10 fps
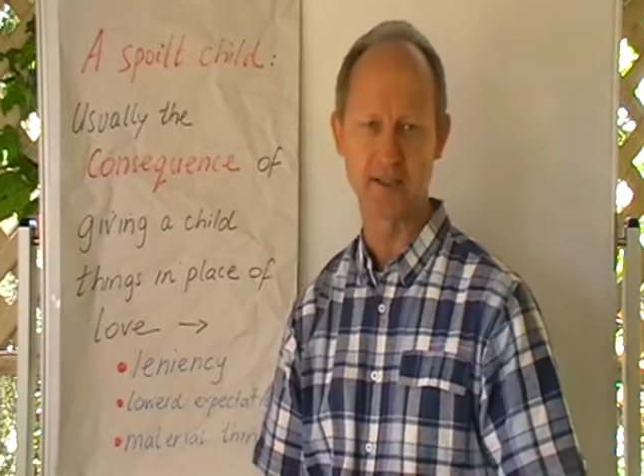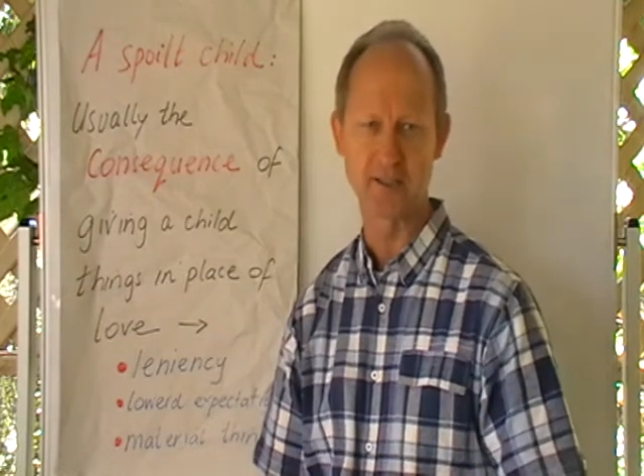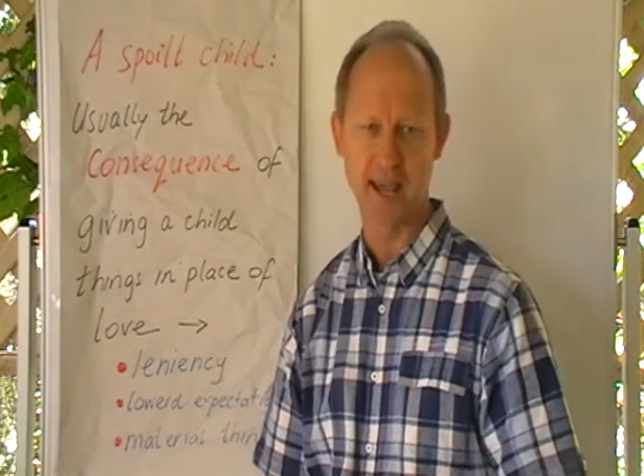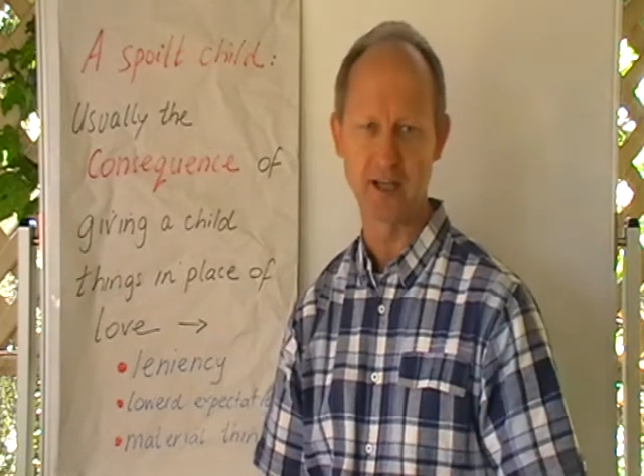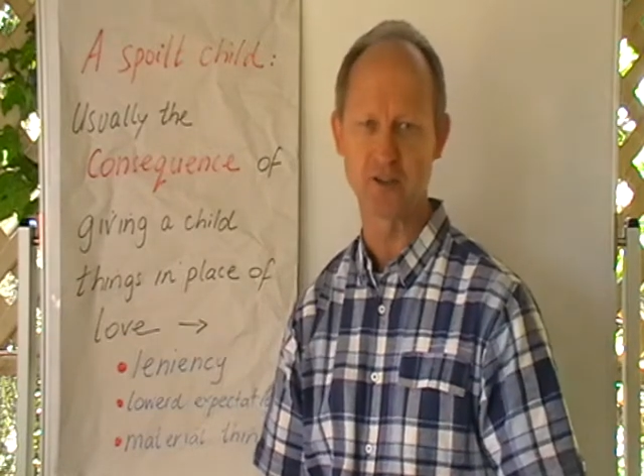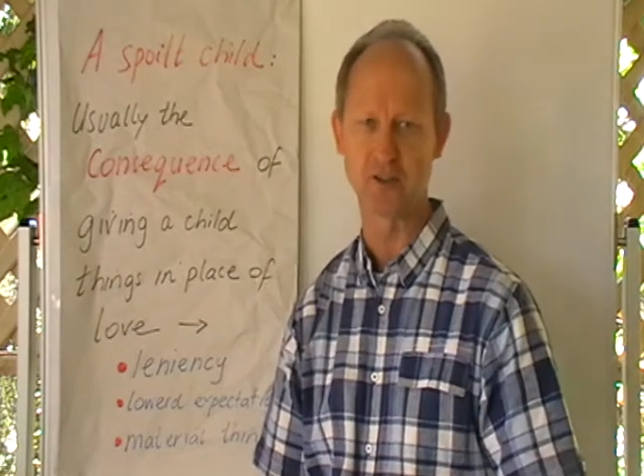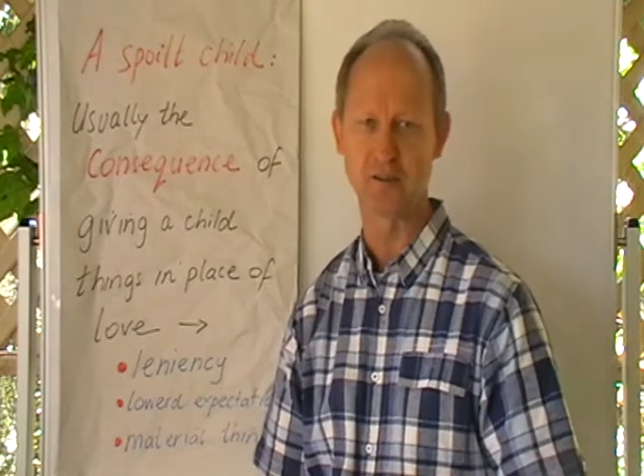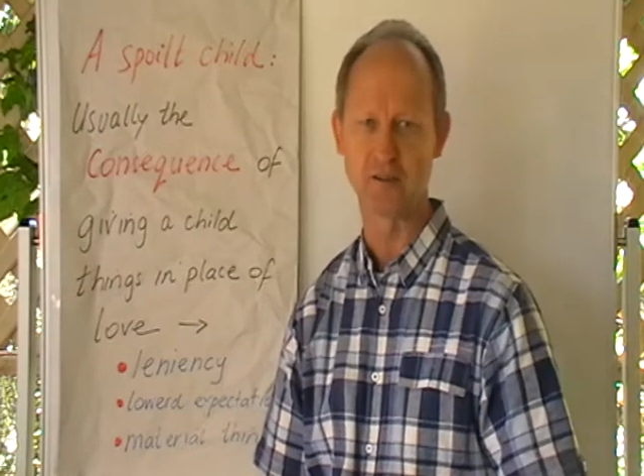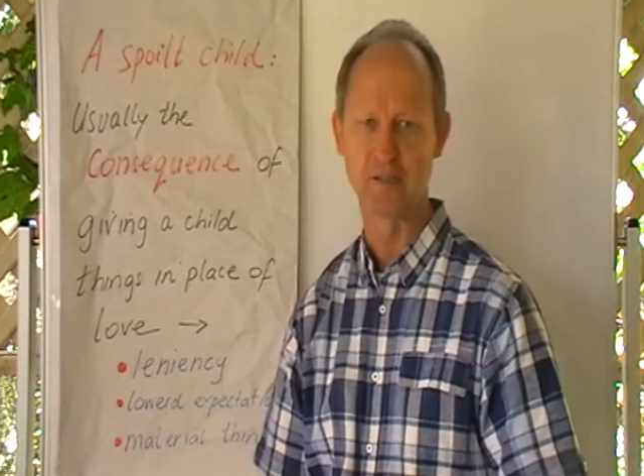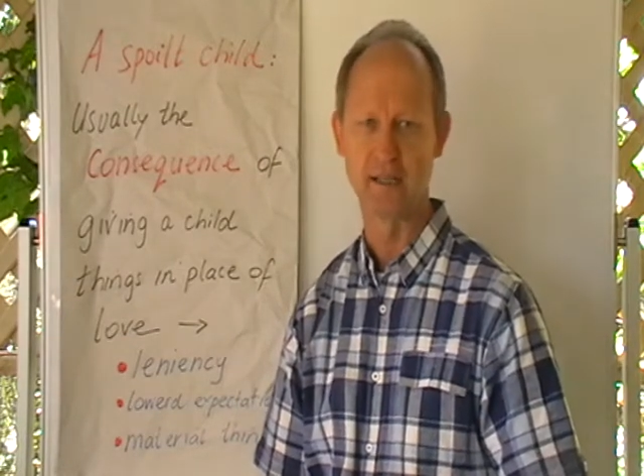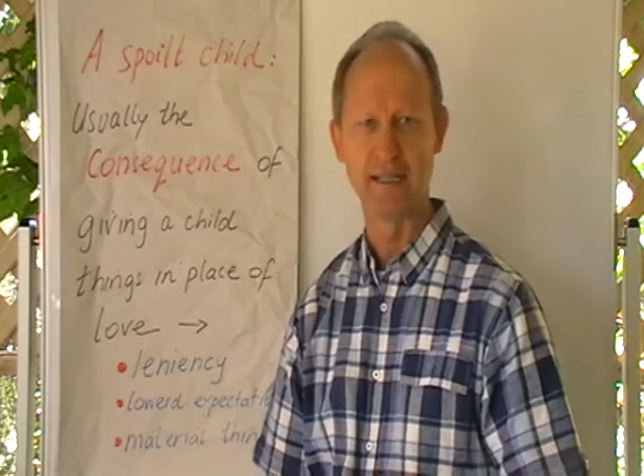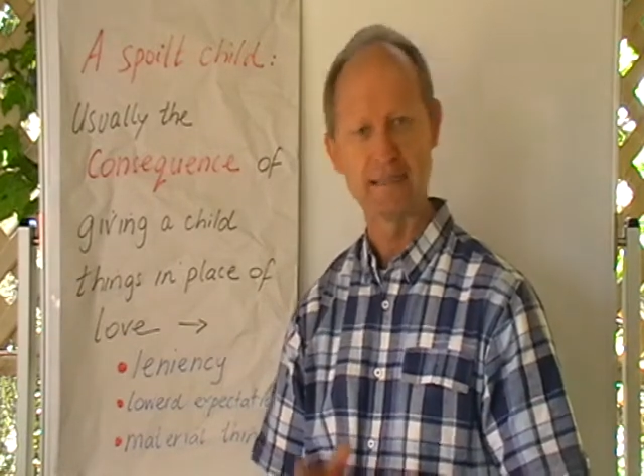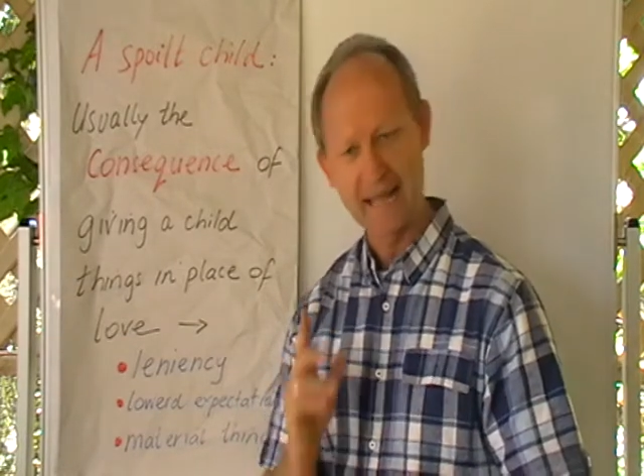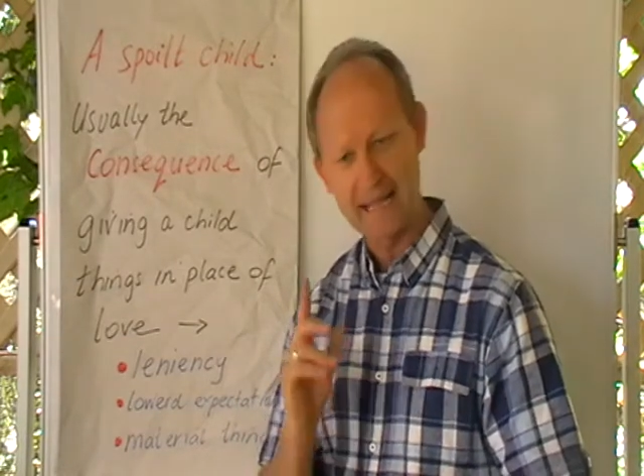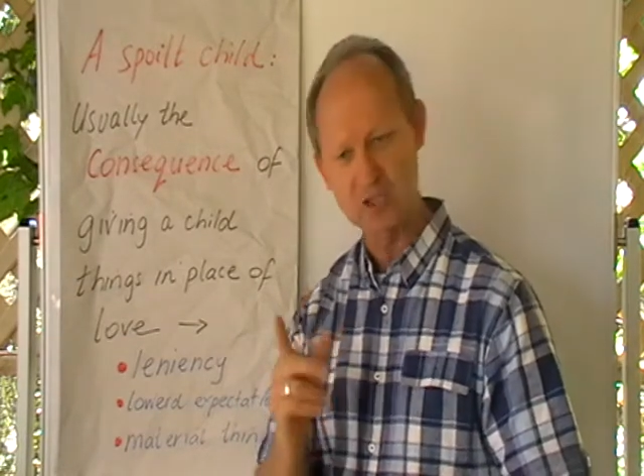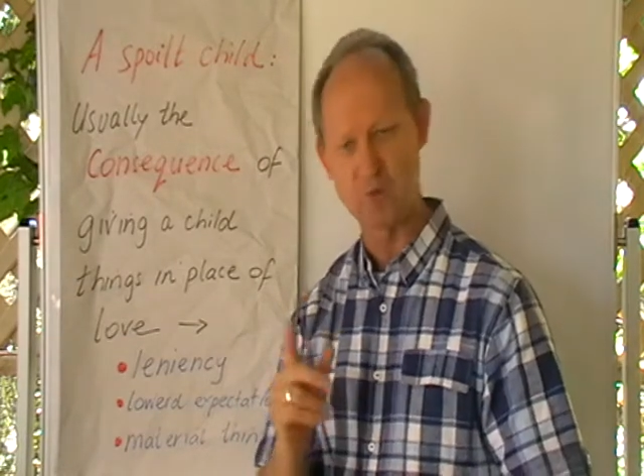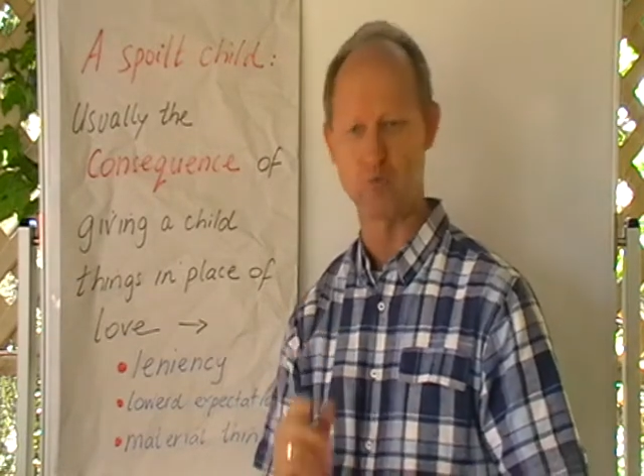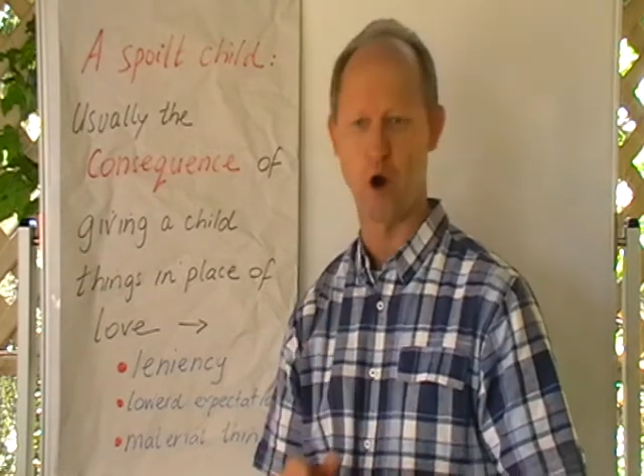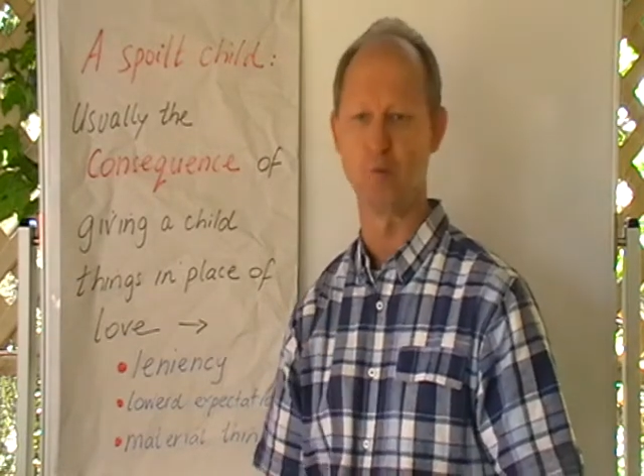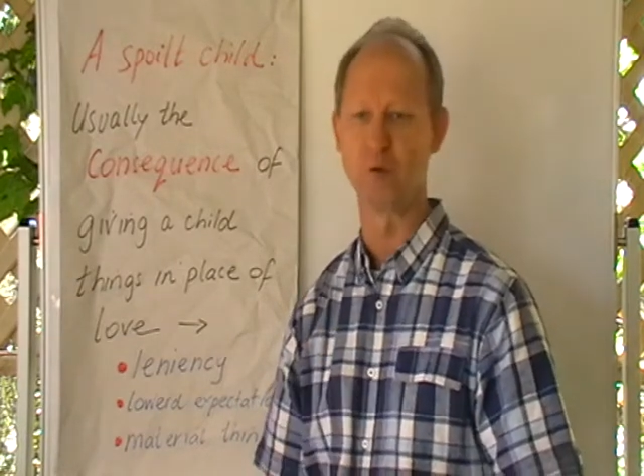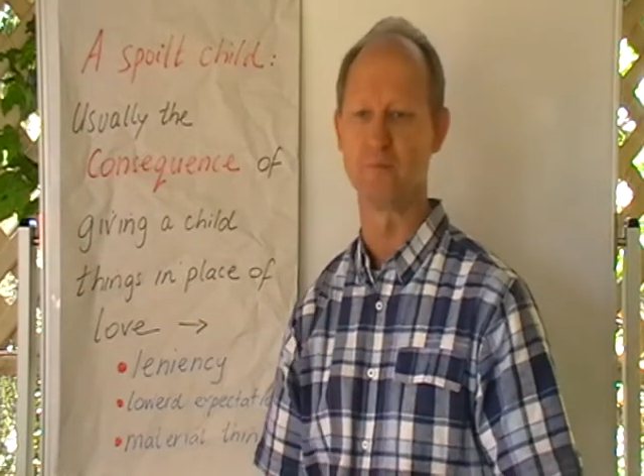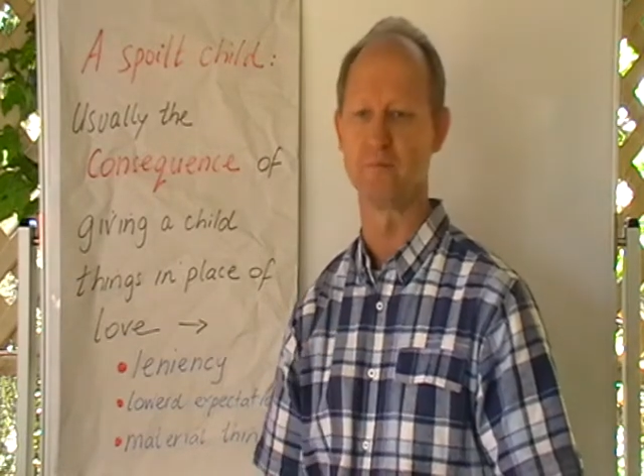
attention. That's the problem.